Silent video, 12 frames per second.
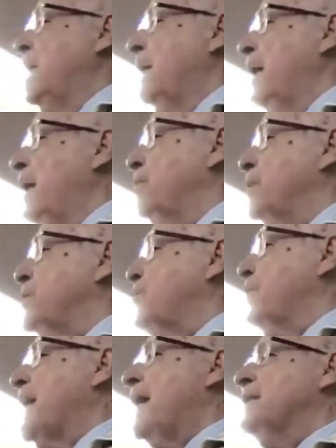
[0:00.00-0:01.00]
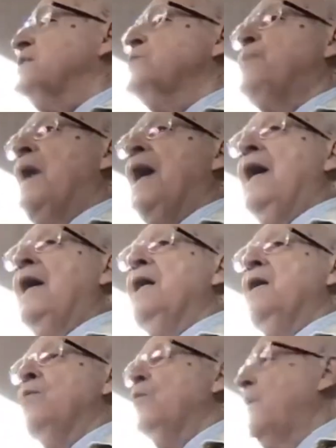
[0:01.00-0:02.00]
he was without spot,
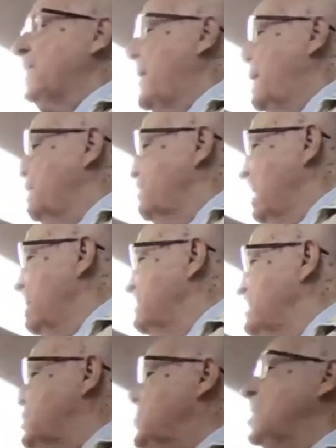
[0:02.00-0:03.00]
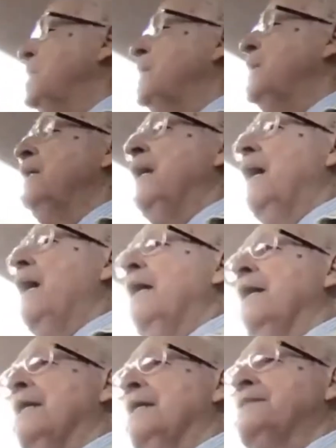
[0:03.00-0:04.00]
without blemish,
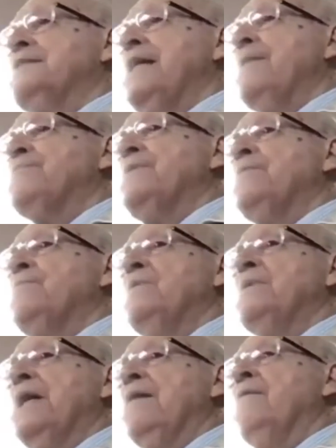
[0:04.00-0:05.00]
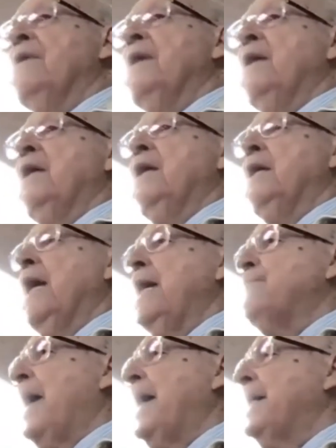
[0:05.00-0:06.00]
an acceptable gift he
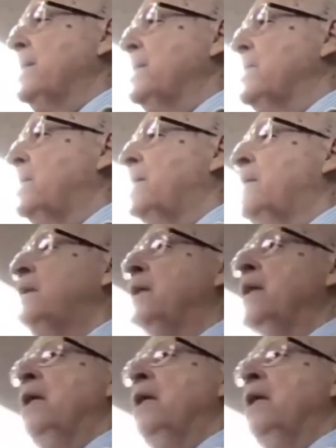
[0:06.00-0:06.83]
paid it all.